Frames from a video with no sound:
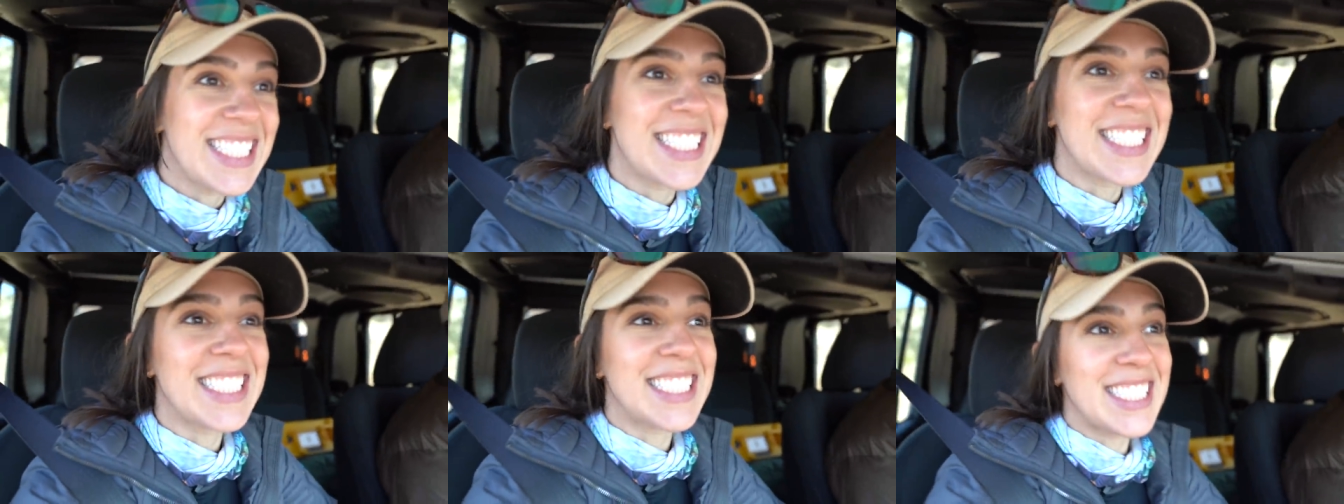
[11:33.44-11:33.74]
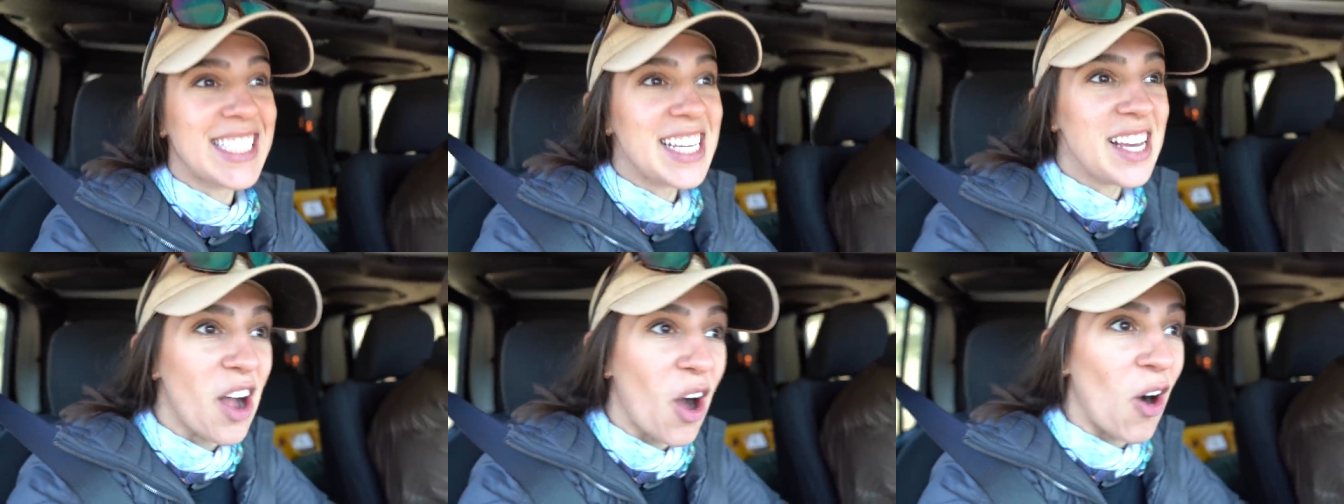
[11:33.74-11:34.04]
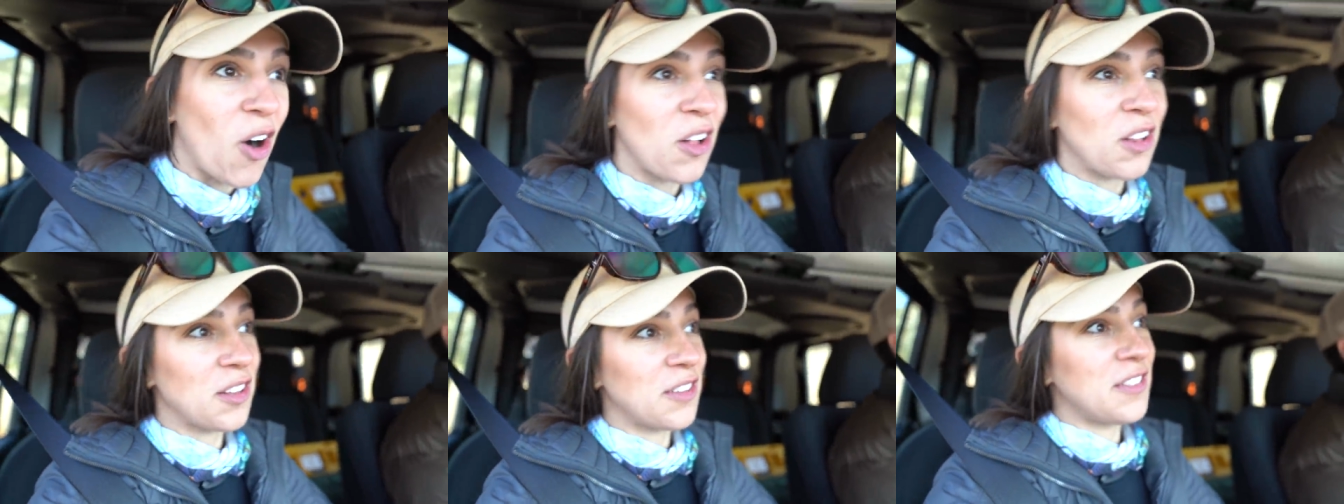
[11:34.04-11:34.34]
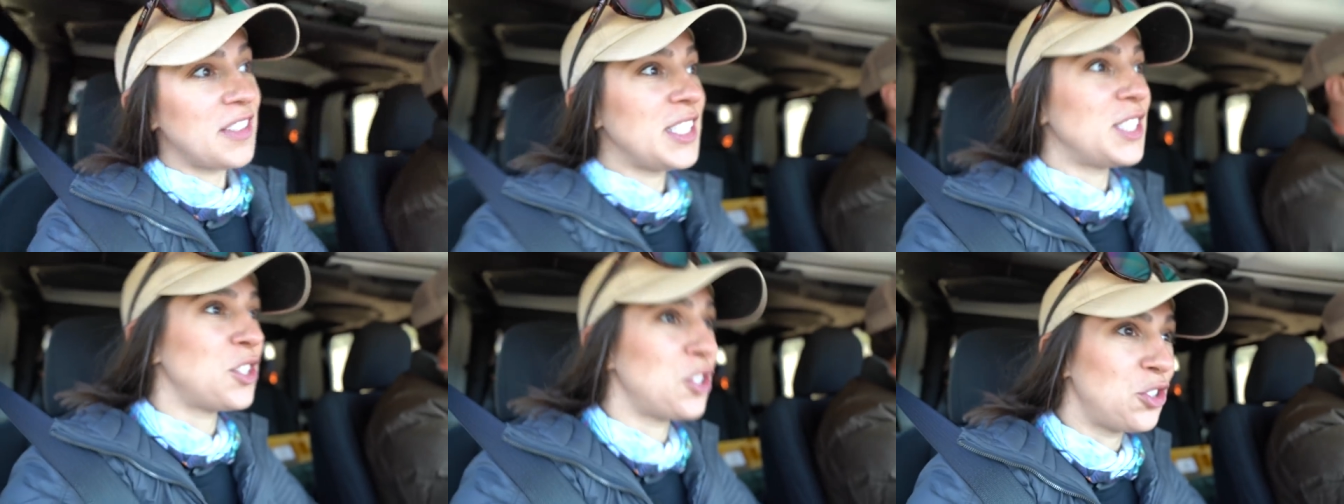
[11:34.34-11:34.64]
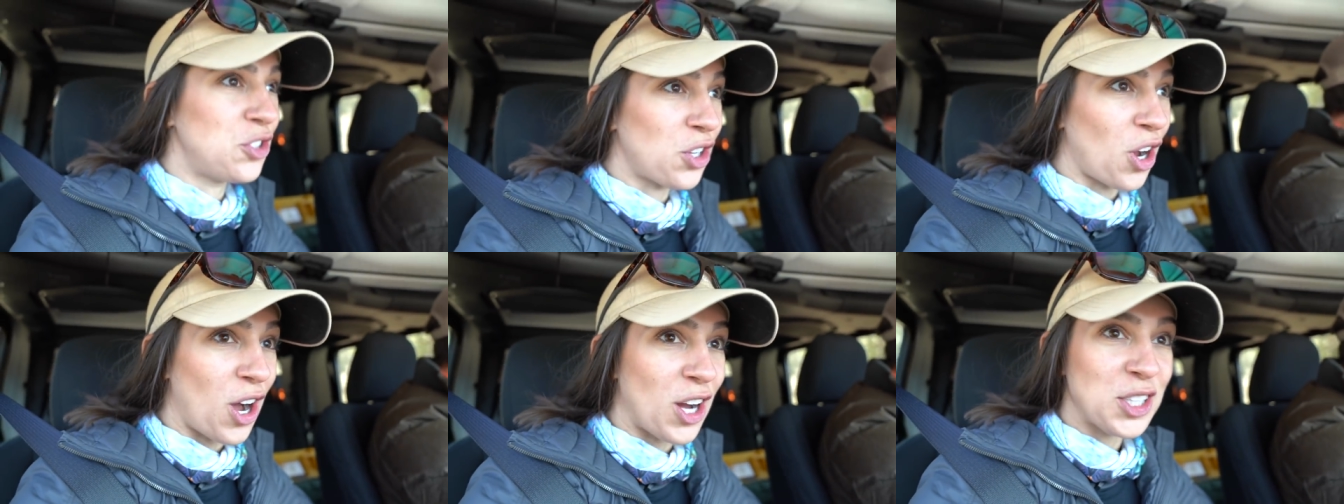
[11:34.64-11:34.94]
to see all of these
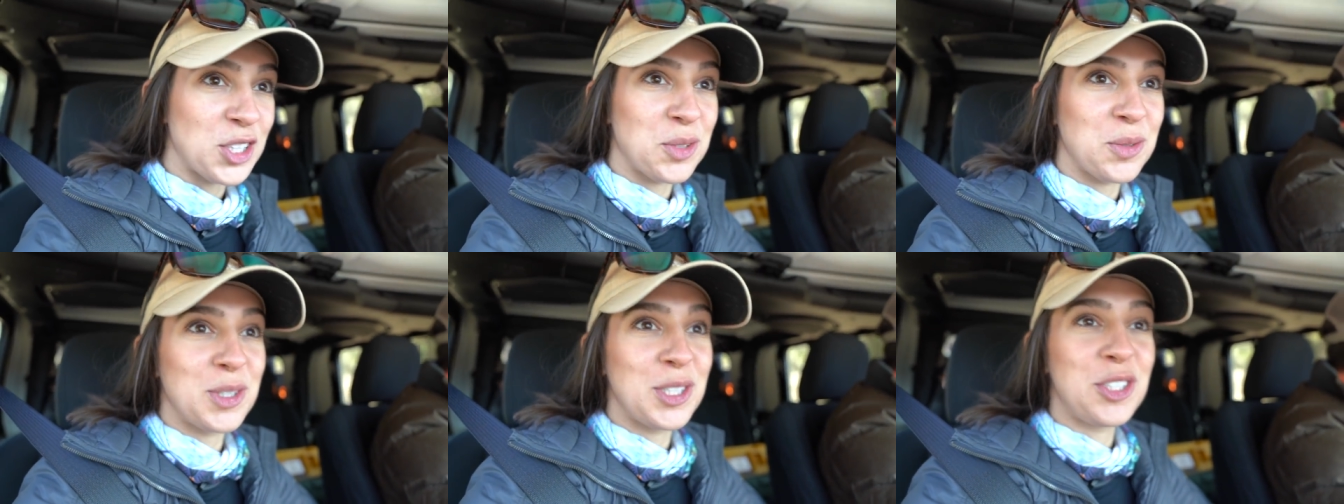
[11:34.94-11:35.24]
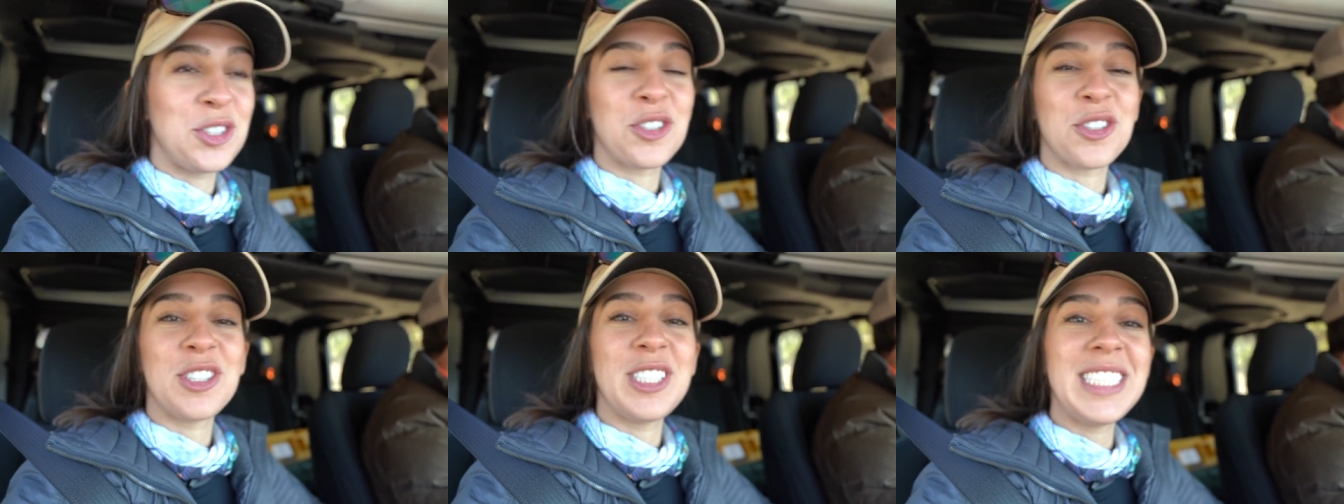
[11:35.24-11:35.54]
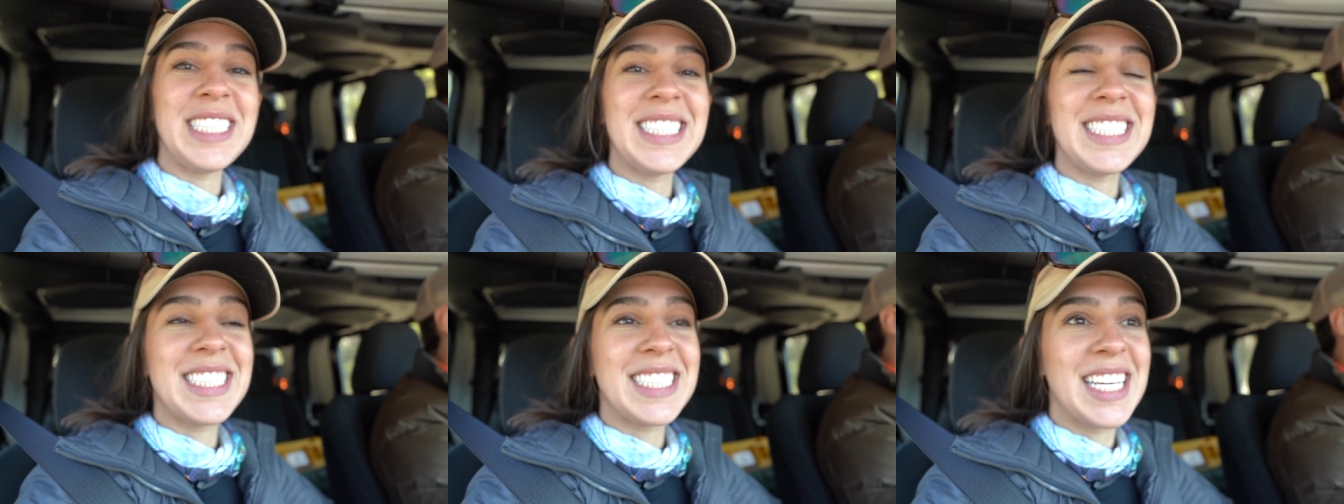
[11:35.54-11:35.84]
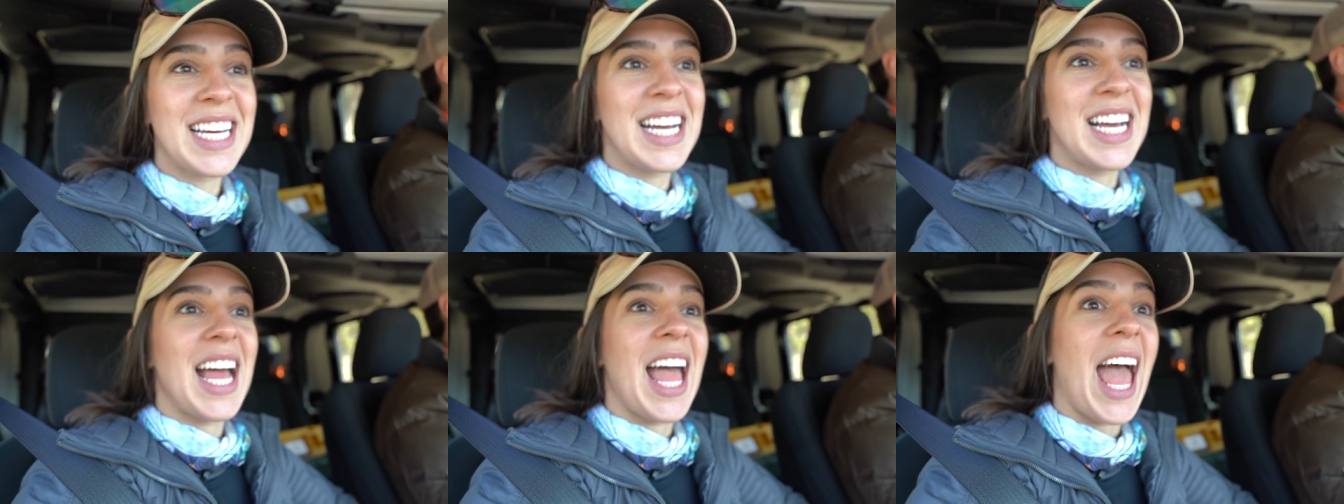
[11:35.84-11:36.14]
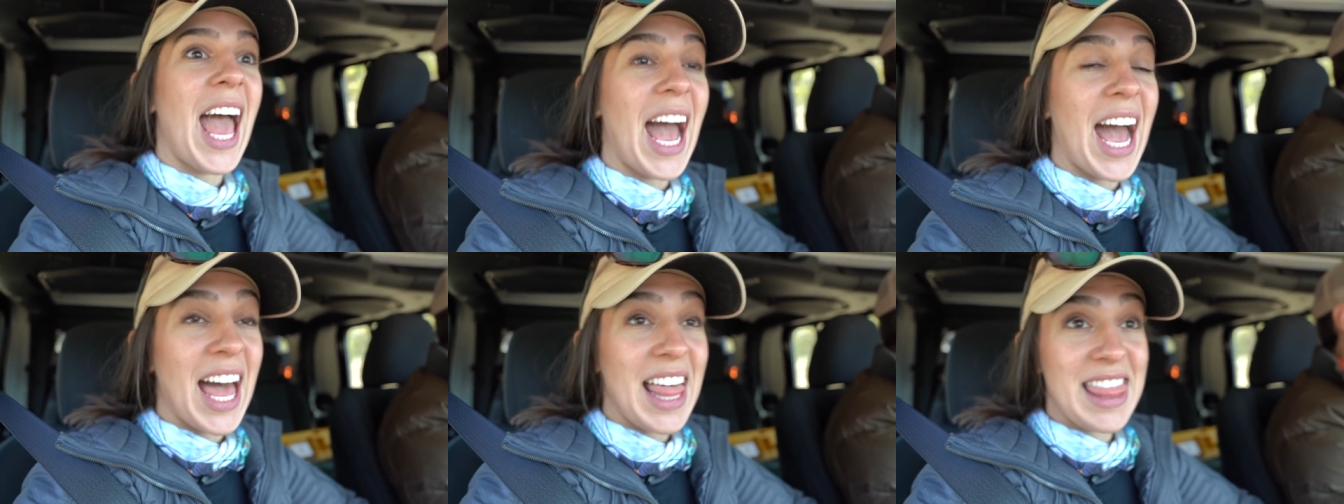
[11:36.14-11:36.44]
Joshua trees
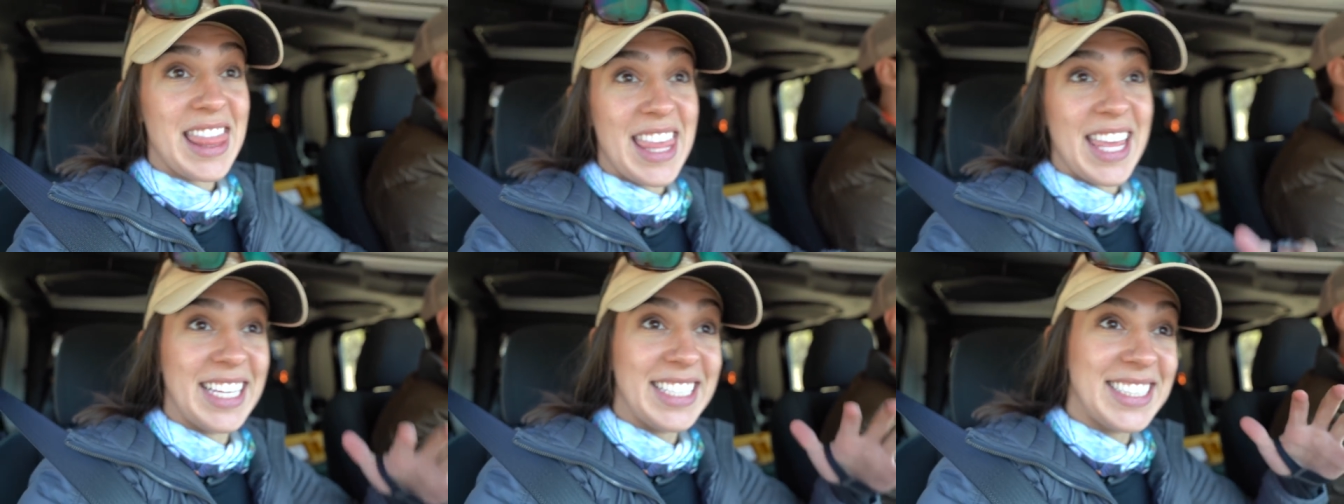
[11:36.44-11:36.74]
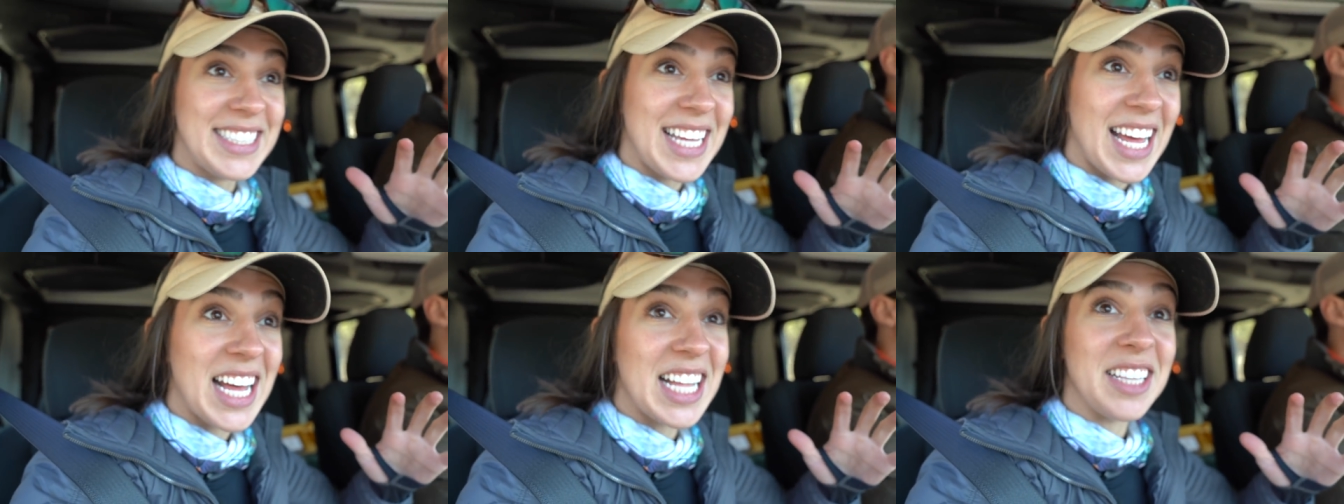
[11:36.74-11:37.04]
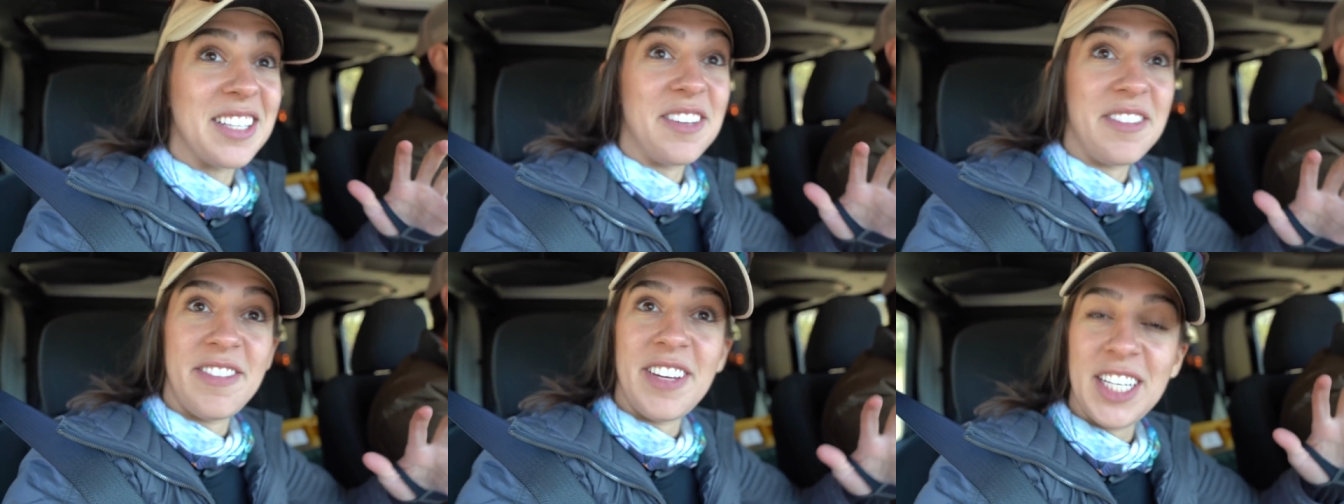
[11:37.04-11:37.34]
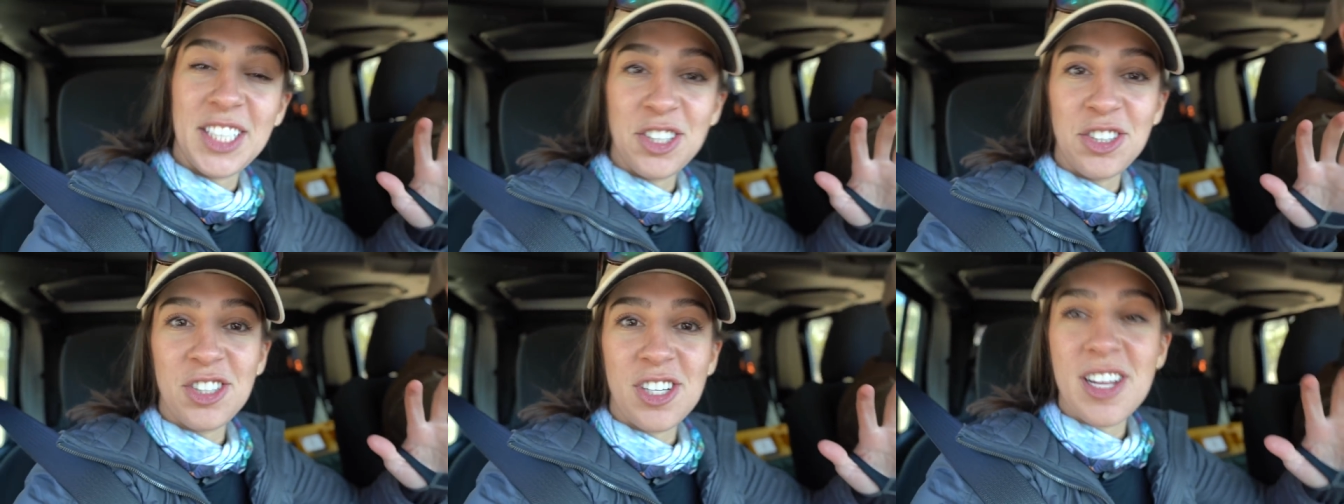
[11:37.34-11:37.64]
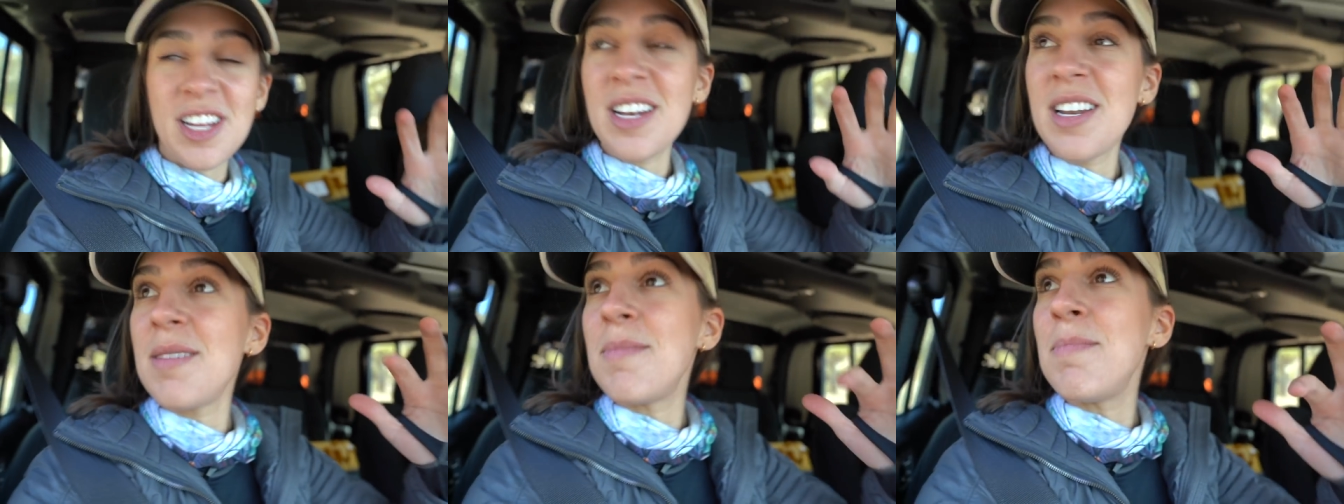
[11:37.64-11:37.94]
at this elevation